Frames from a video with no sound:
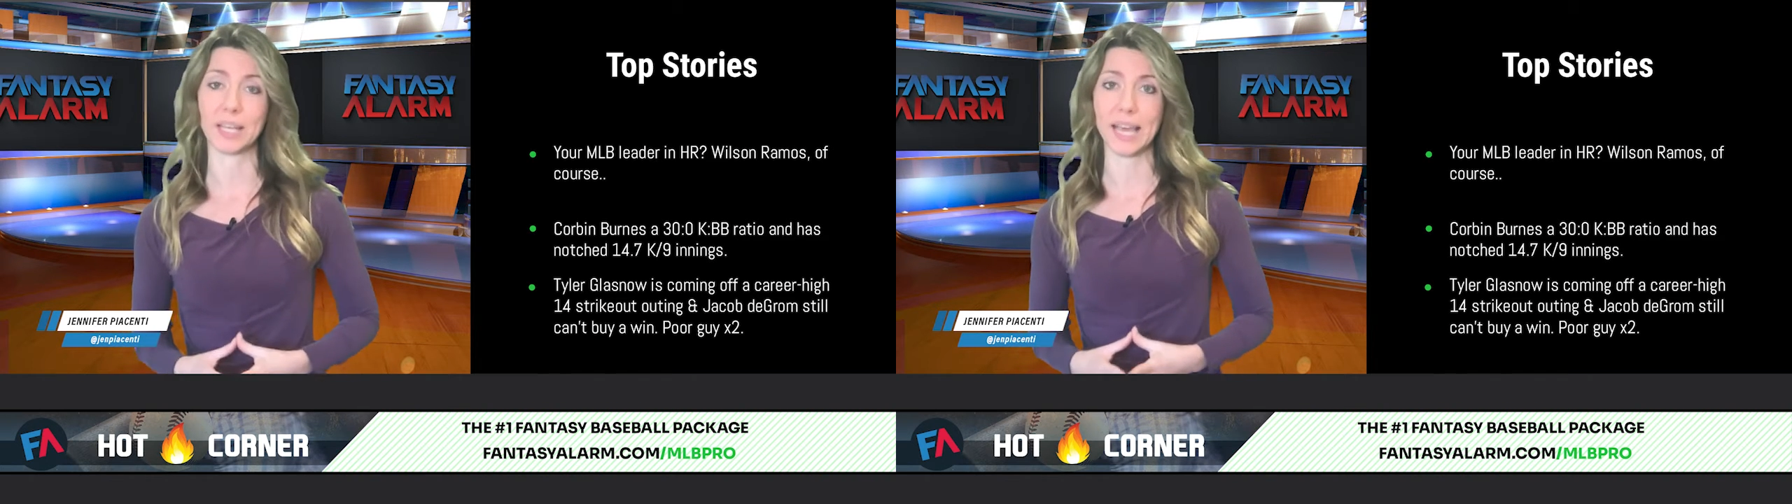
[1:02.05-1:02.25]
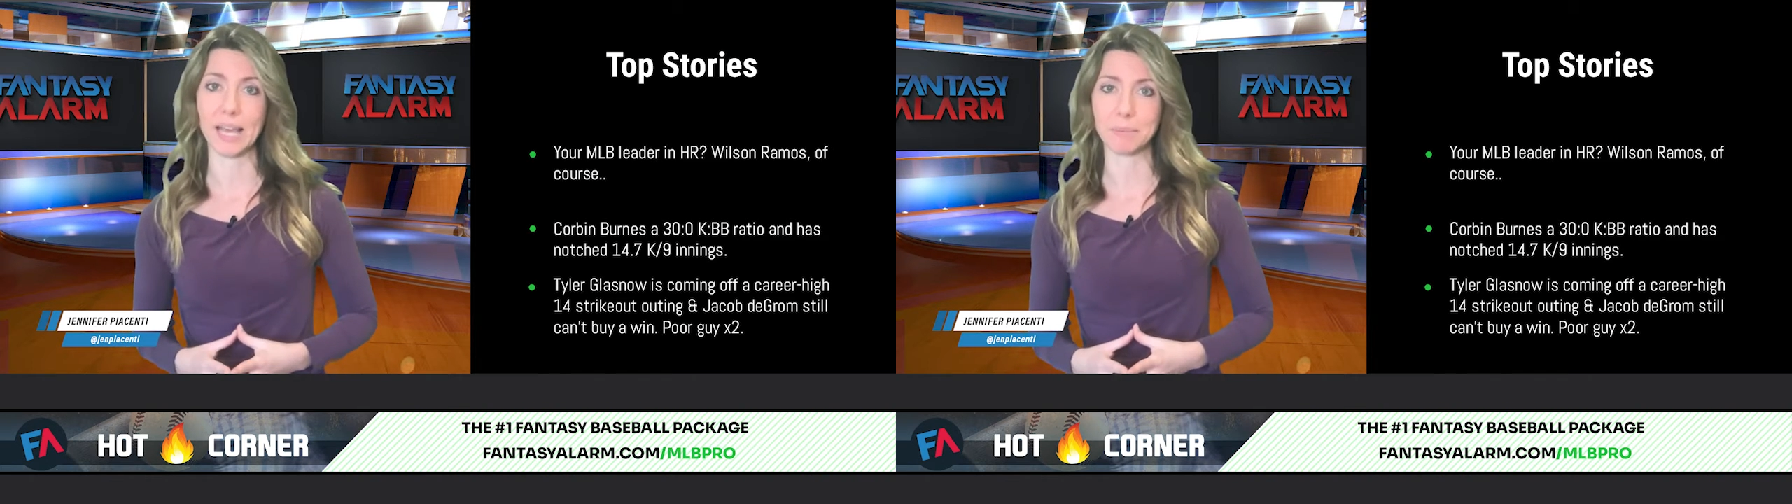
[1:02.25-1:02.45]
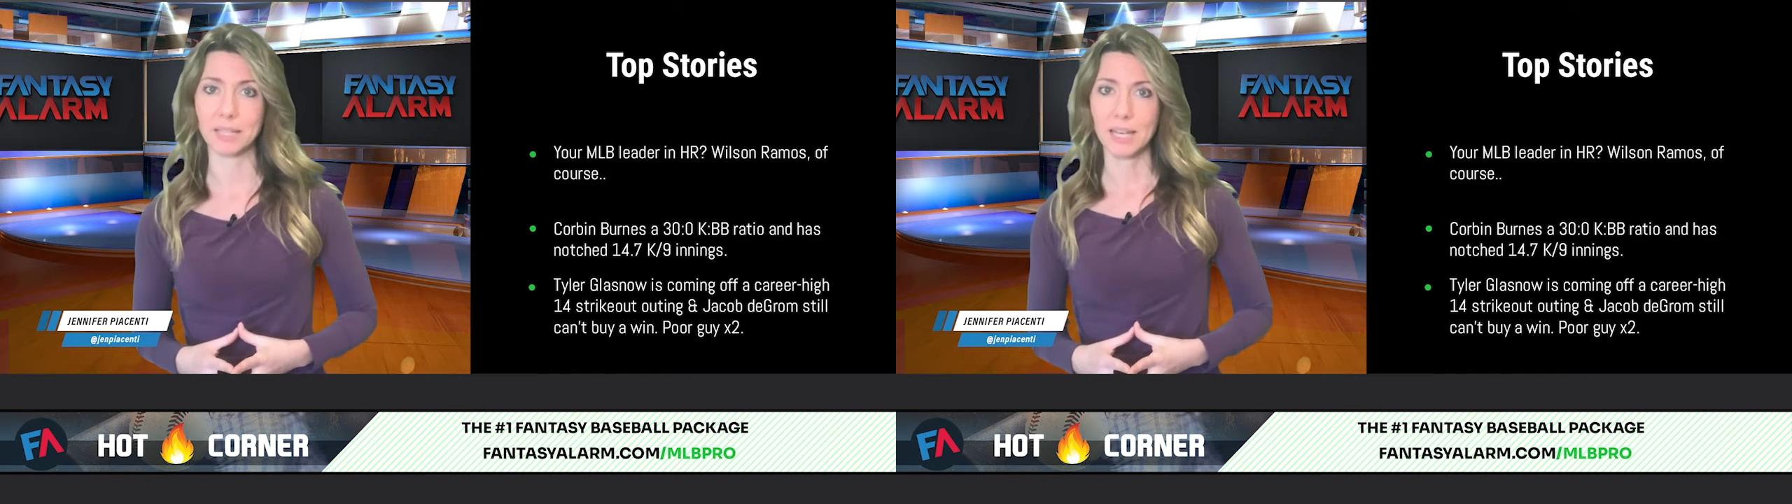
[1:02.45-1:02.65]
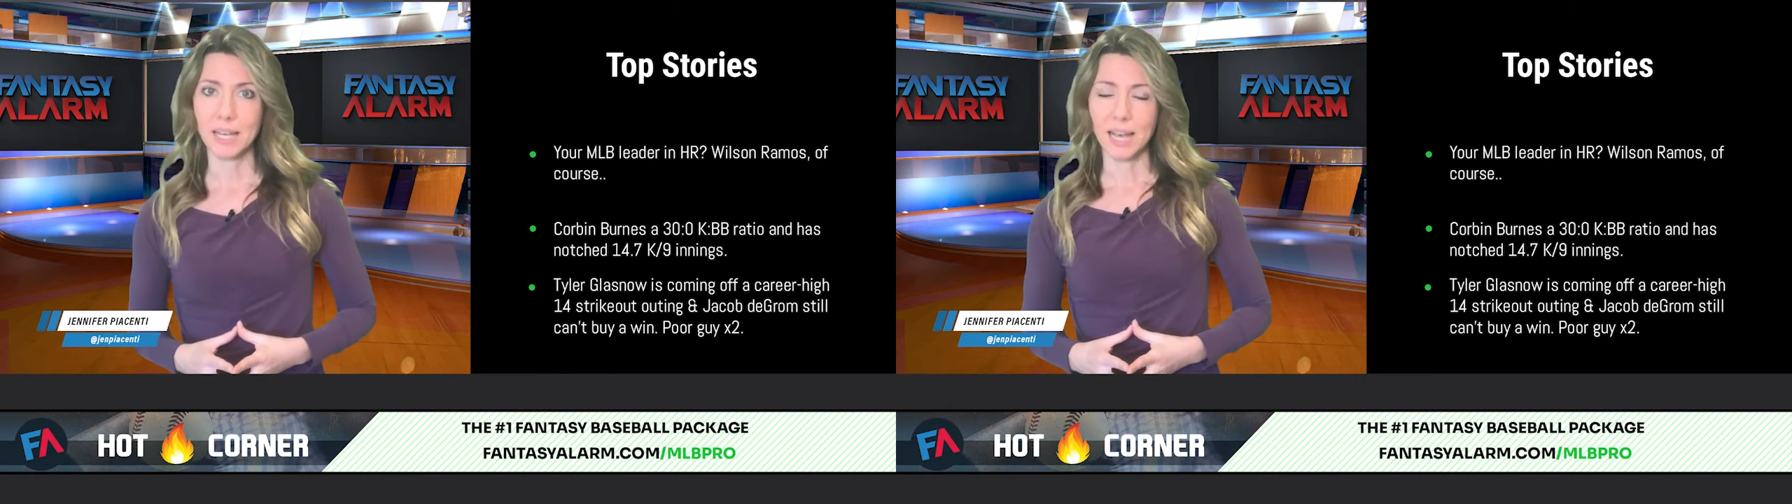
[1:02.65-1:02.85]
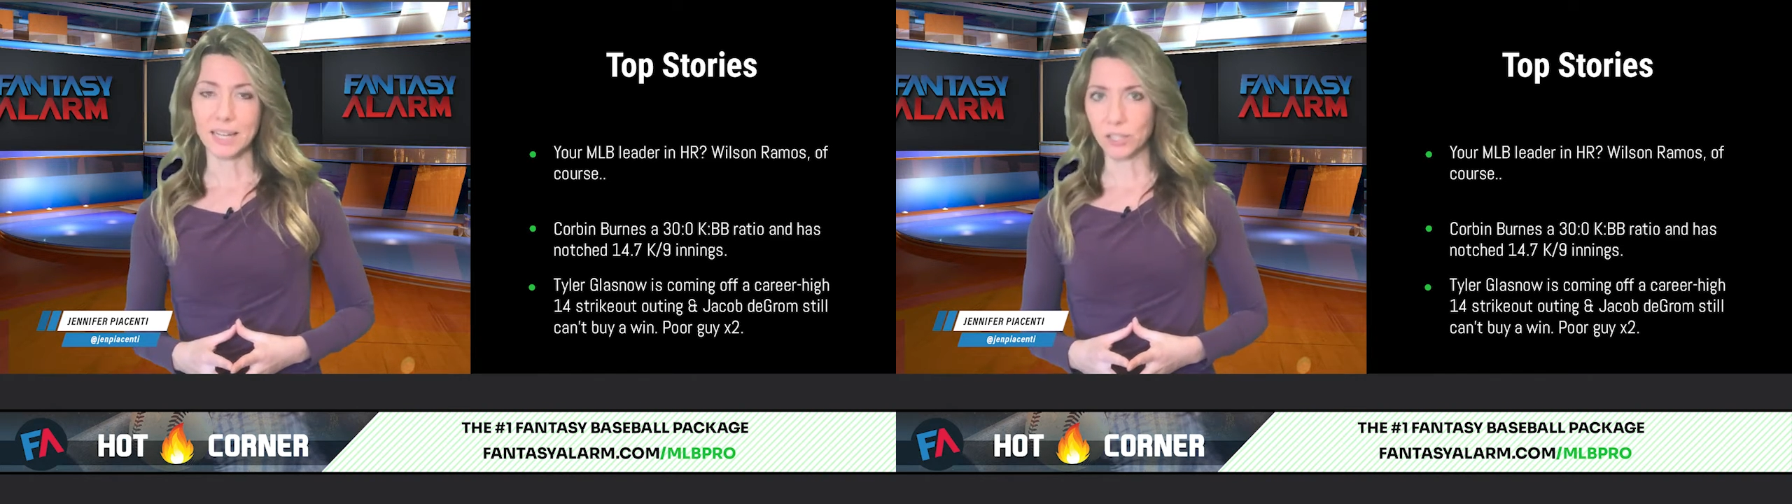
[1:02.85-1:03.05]
games,
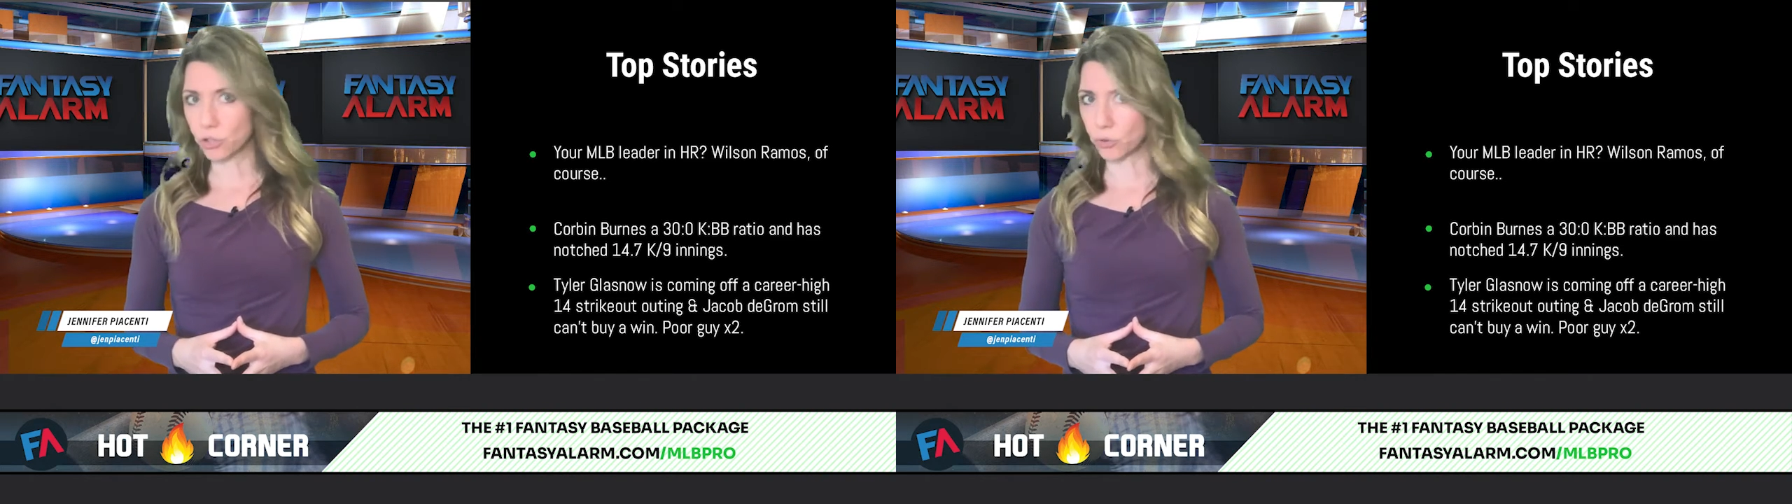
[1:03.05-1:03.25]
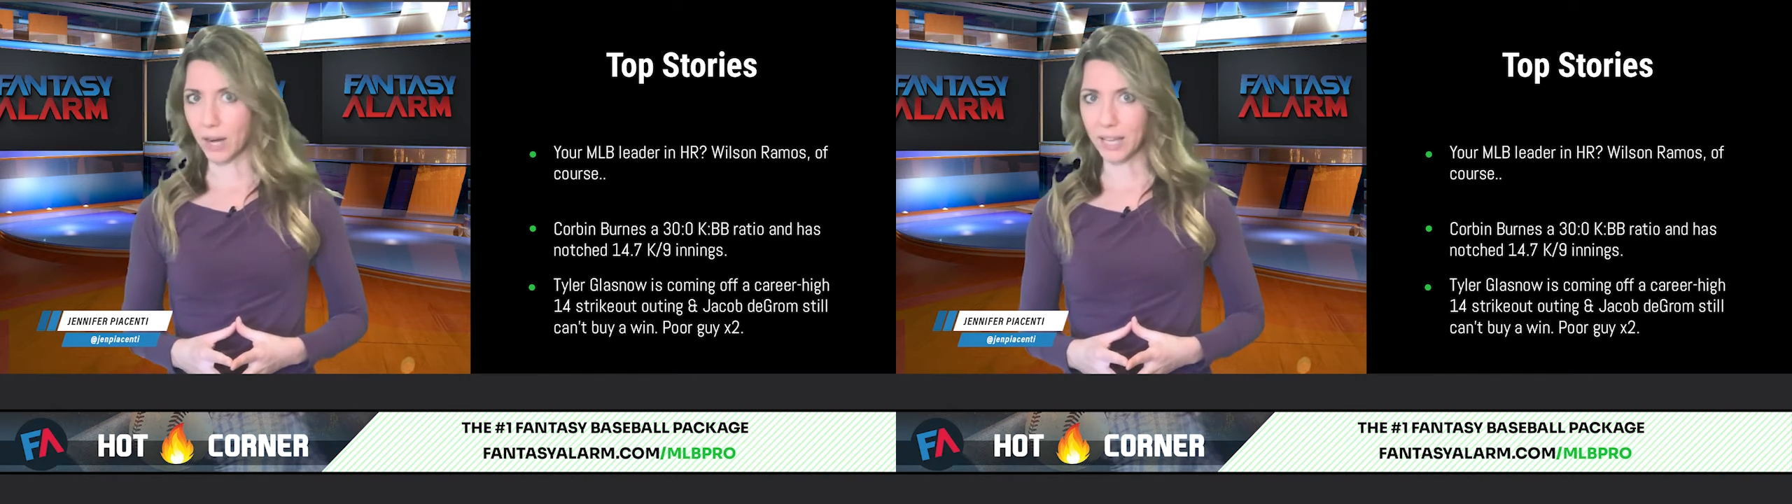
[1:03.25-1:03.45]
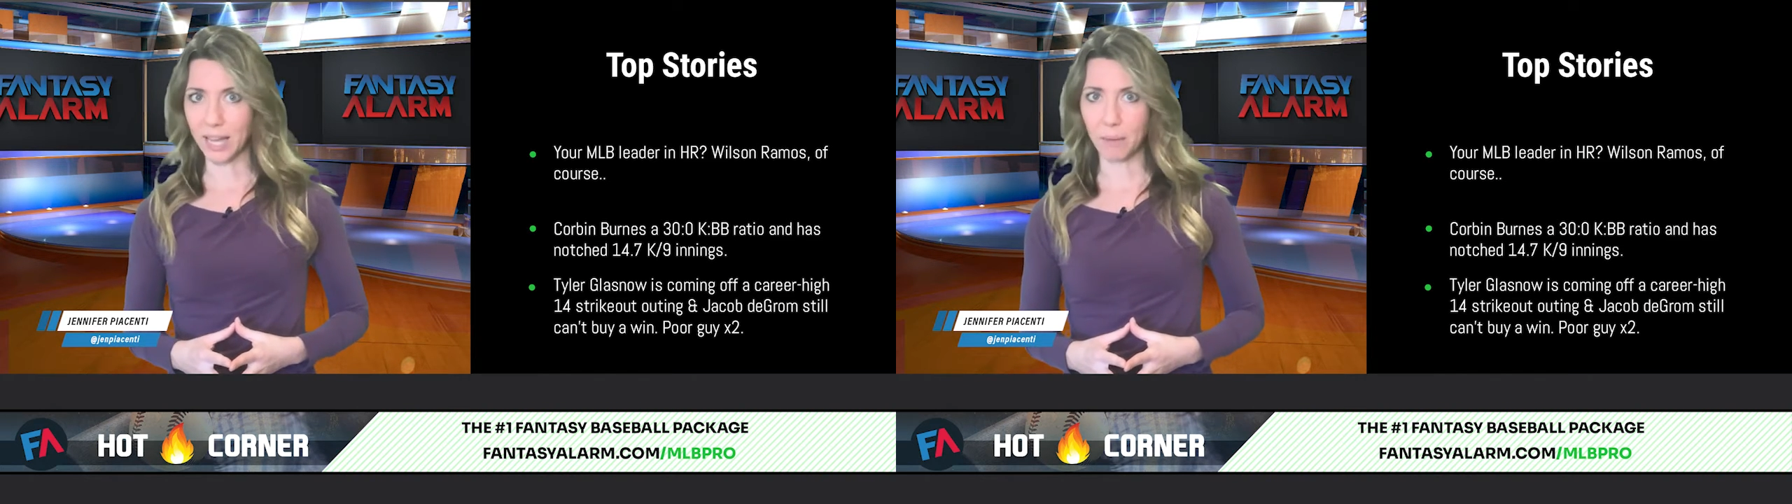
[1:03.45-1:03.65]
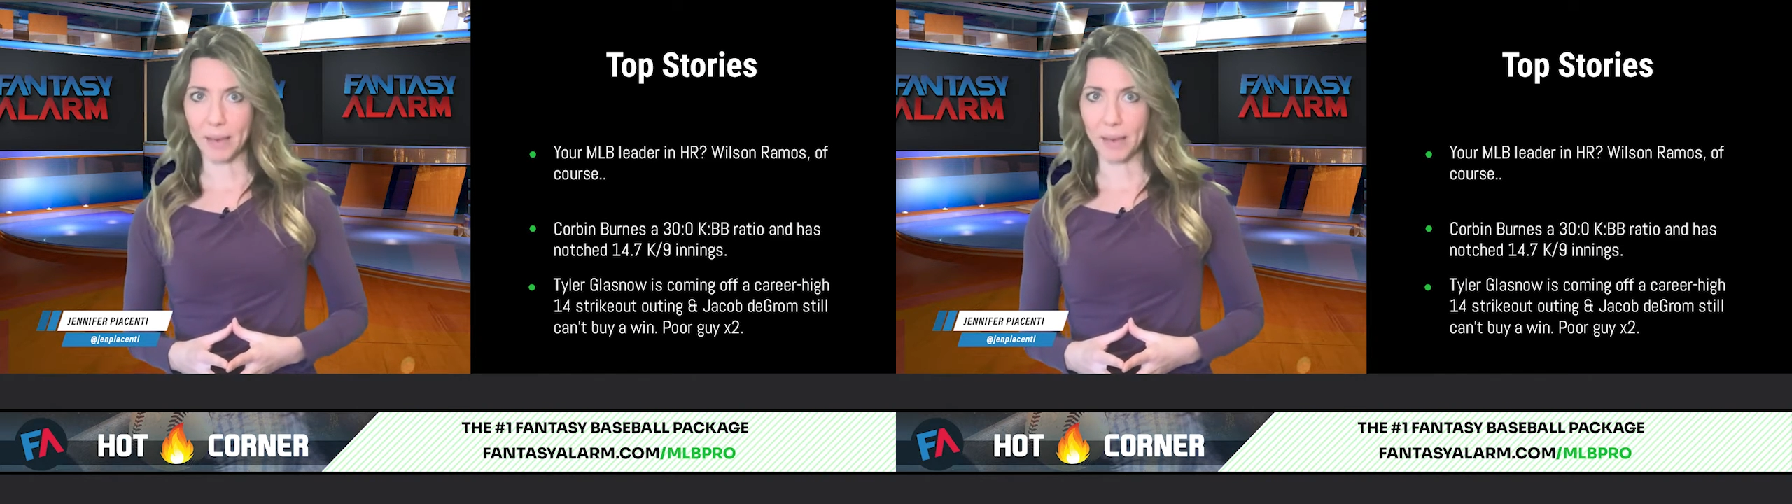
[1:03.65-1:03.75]
and he's striking out